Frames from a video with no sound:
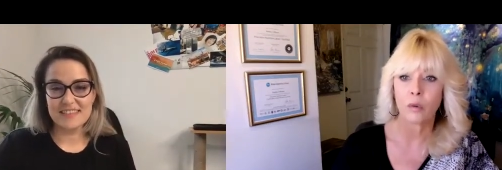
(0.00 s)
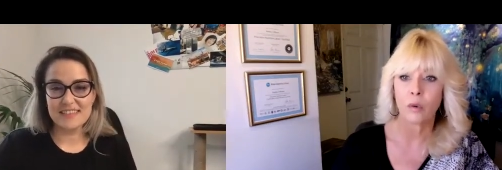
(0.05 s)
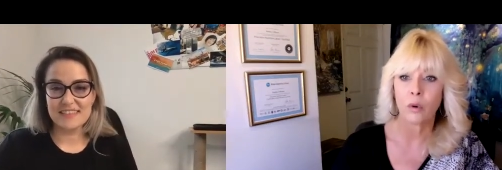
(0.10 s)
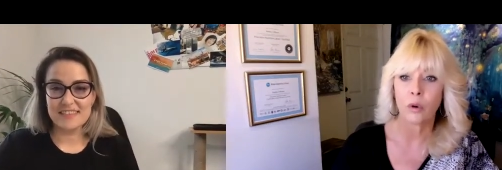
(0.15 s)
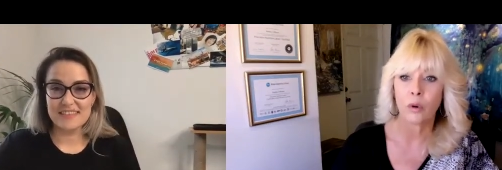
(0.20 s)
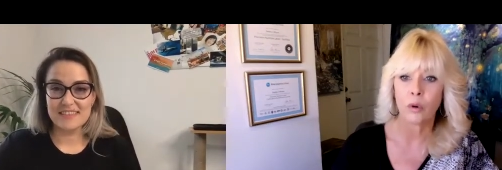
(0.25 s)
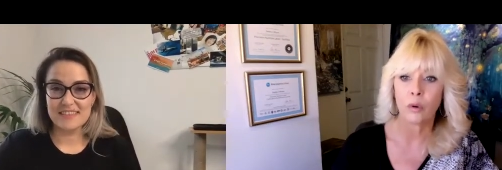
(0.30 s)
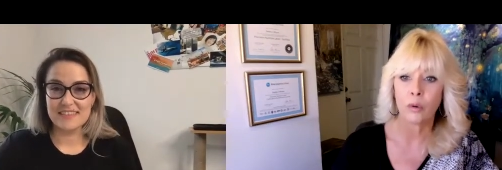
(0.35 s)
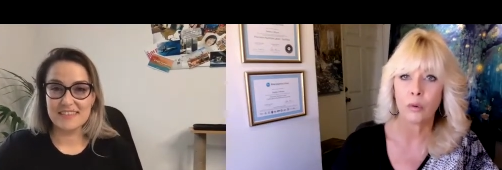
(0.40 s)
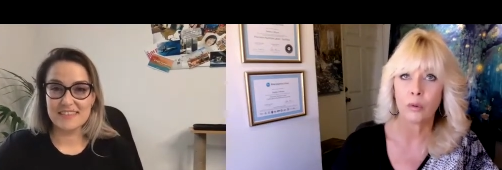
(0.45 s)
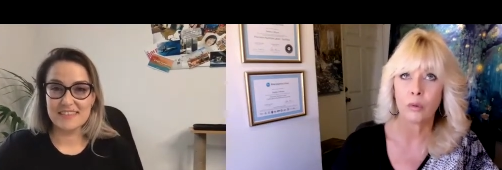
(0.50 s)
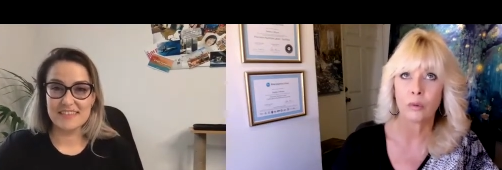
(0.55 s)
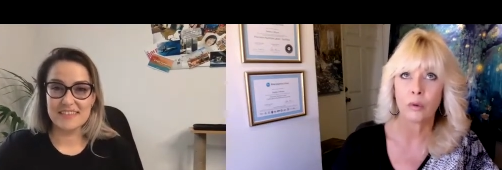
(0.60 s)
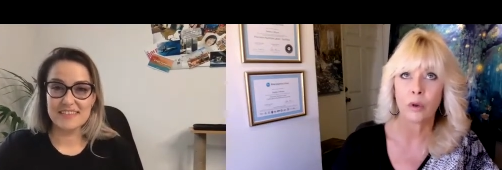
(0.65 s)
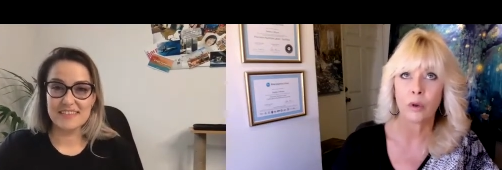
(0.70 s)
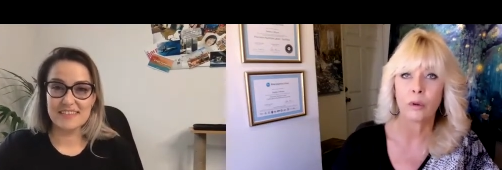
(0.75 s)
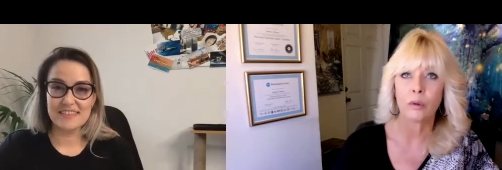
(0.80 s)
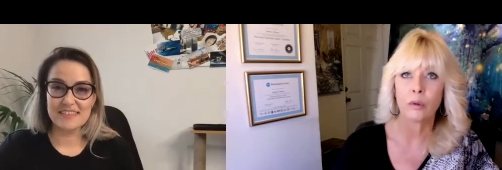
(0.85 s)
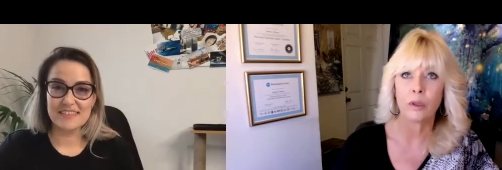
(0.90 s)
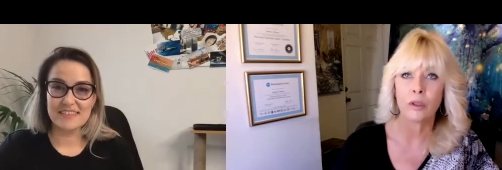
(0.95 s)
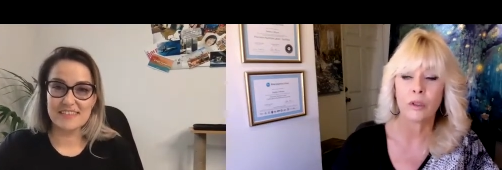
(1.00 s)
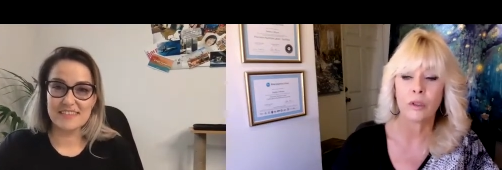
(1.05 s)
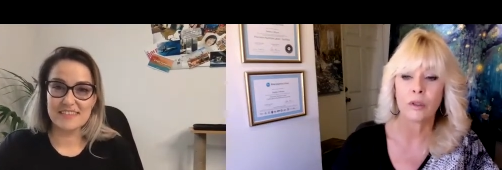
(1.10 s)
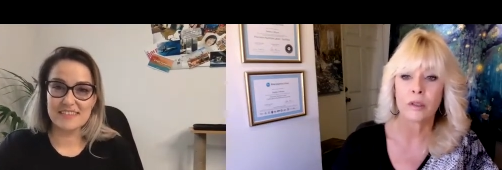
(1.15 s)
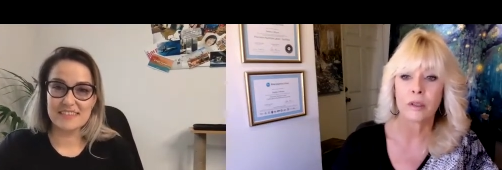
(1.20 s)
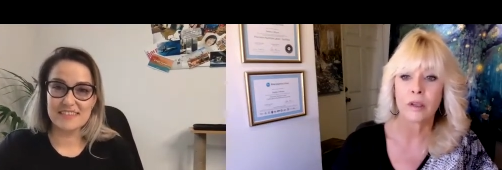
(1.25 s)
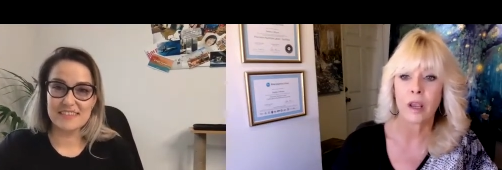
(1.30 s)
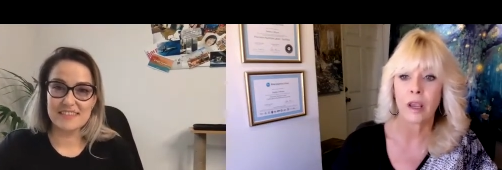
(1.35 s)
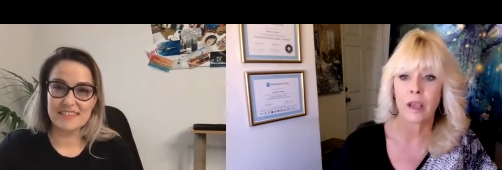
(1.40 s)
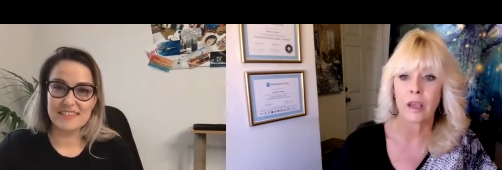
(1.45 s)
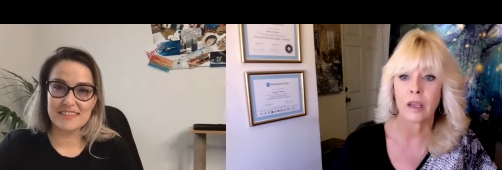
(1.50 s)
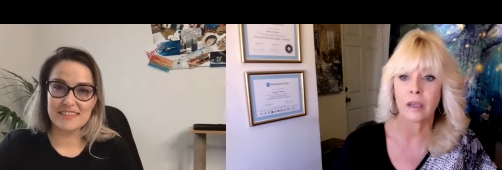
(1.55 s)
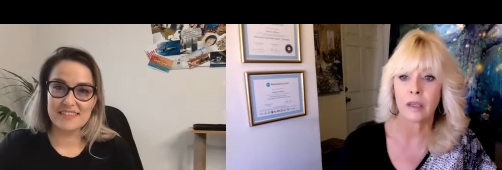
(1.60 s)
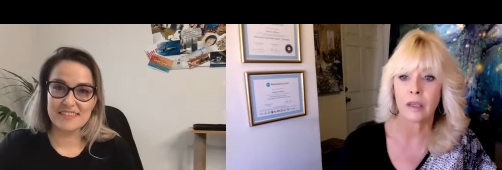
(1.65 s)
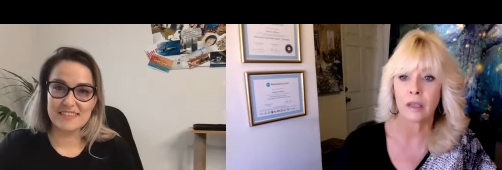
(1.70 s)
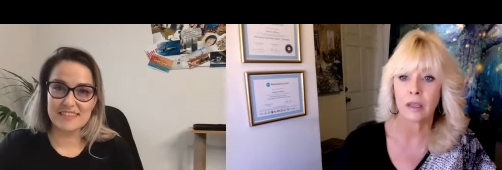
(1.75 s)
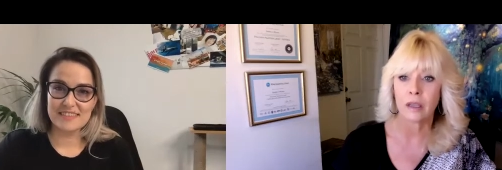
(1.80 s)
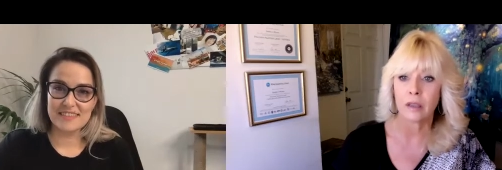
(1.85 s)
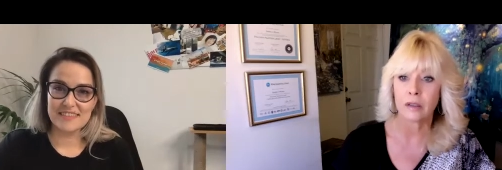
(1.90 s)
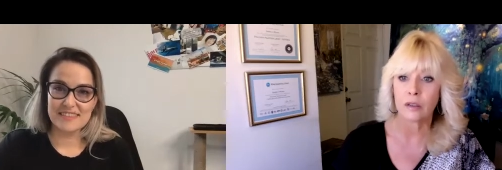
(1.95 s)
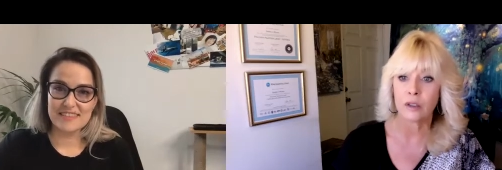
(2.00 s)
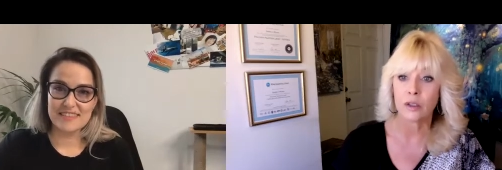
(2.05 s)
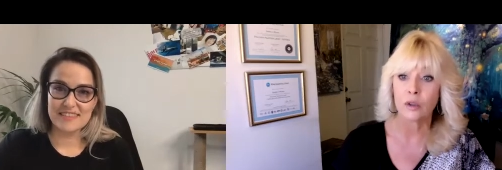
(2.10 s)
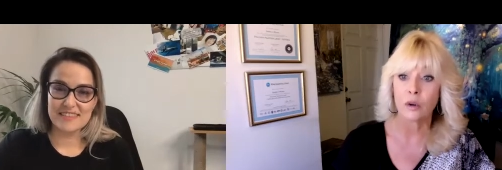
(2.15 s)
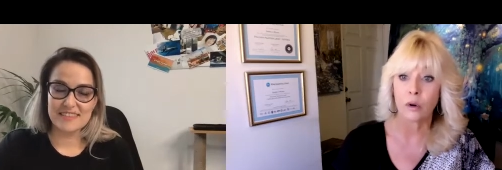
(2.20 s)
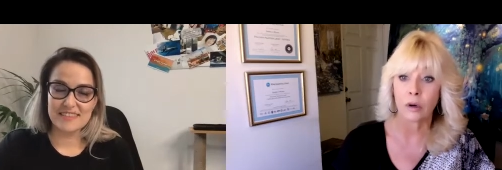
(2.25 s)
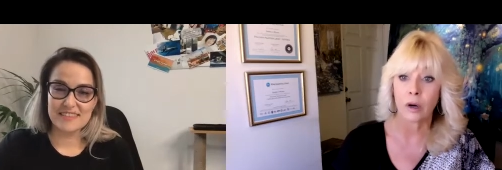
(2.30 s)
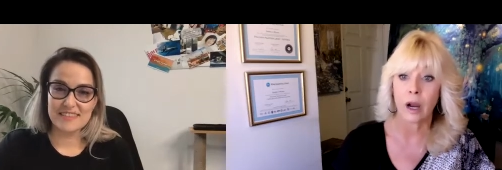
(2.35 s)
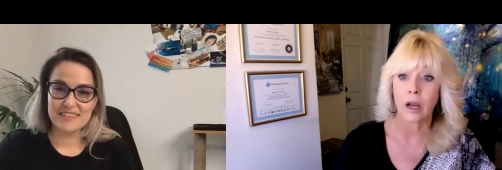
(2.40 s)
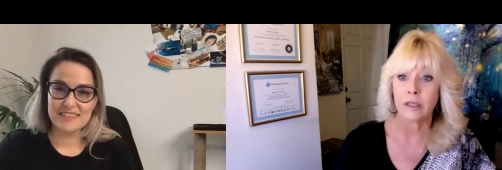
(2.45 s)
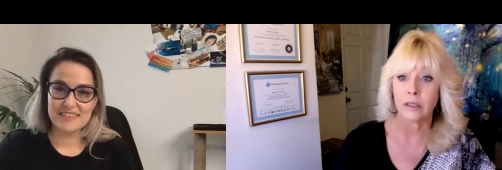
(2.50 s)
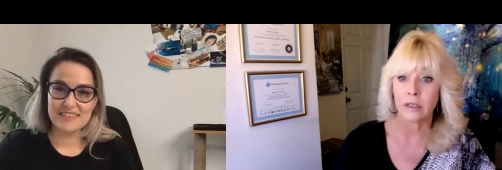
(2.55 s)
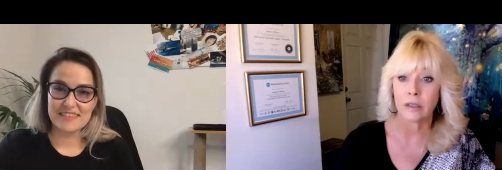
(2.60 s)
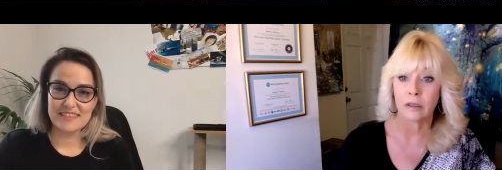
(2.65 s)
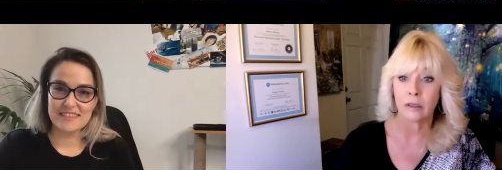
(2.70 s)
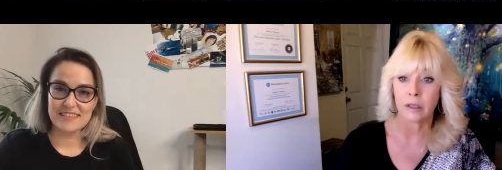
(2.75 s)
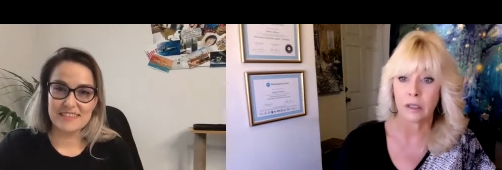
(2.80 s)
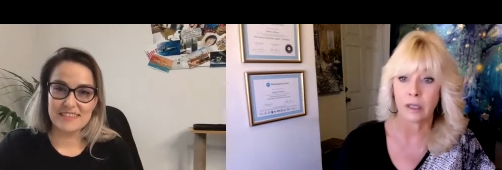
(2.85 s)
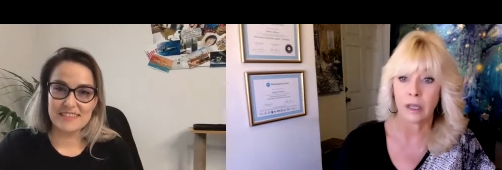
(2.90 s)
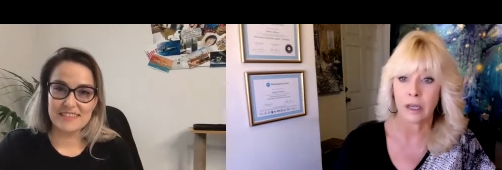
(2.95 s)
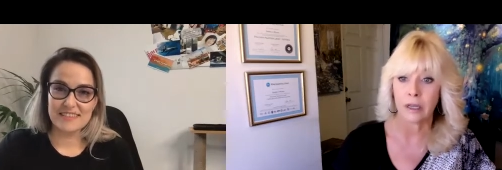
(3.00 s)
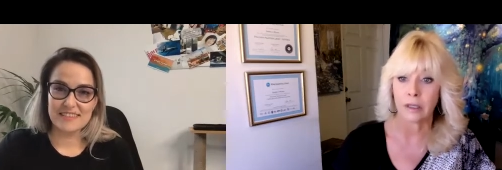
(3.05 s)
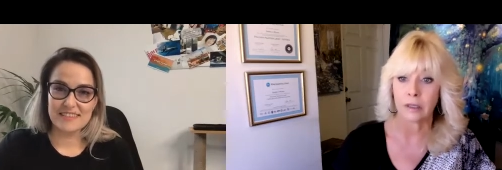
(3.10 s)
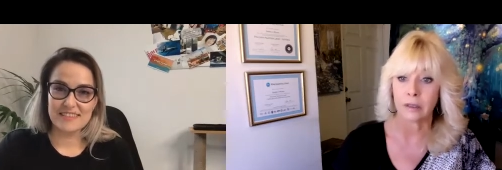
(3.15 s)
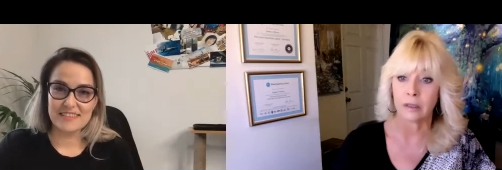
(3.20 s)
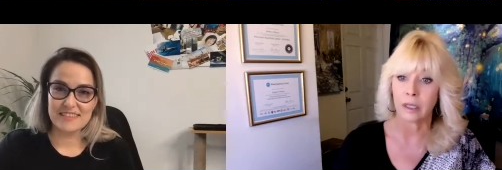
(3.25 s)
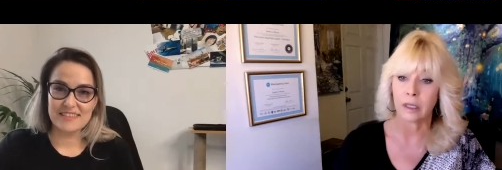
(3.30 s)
Speaker 1: who would you say is your ideal client?